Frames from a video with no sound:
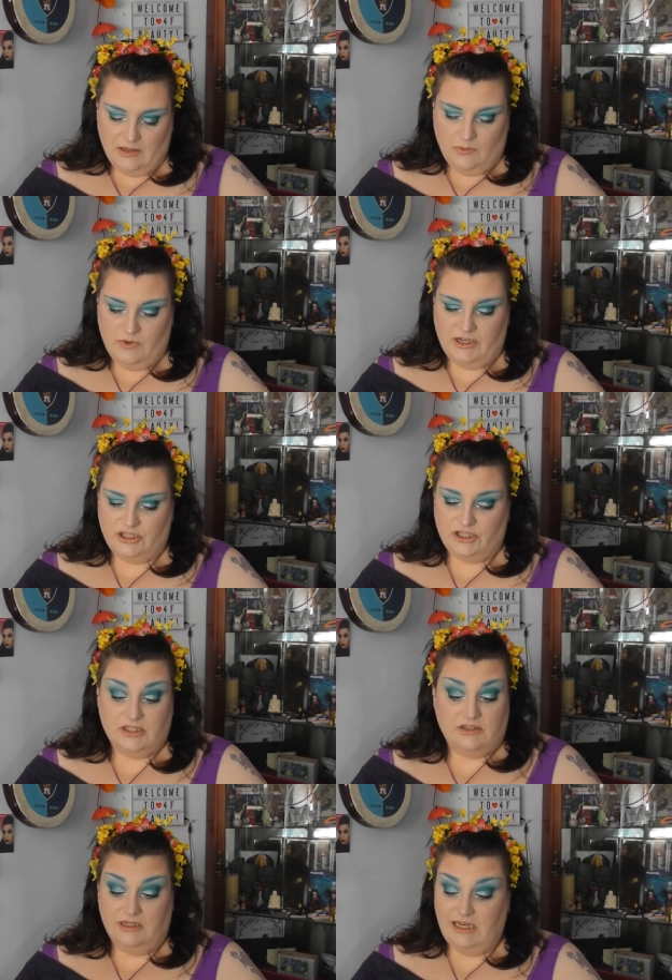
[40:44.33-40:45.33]
which
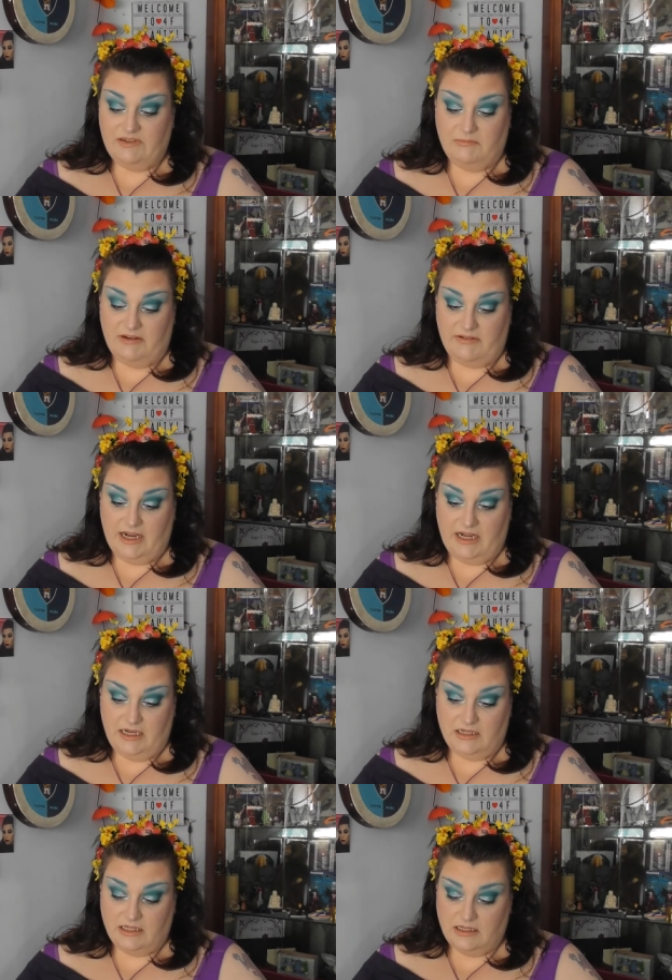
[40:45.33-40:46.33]
has got a lovely mirror in
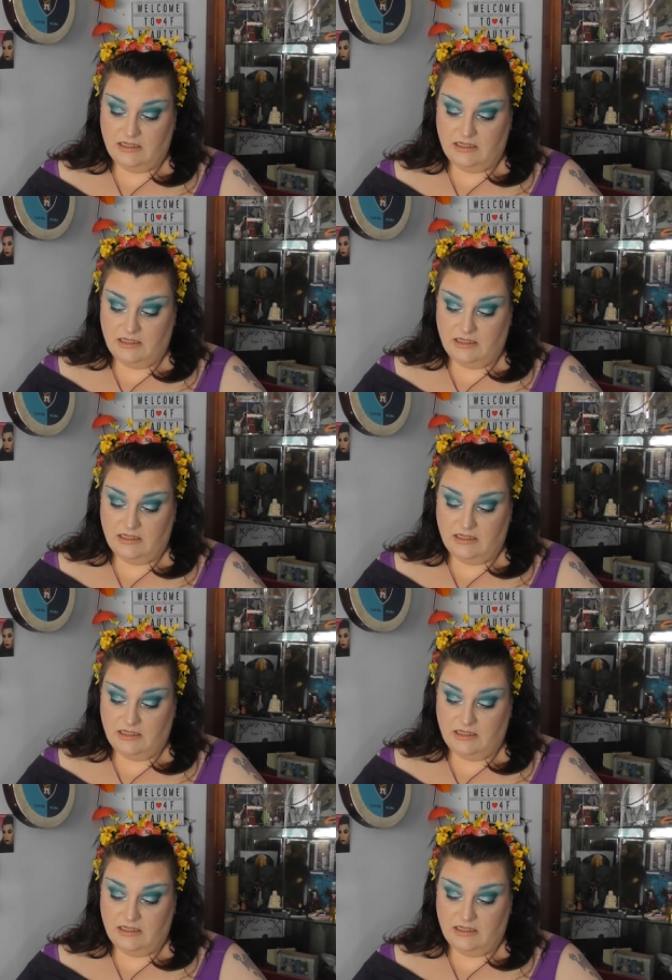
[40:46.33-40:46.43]
it,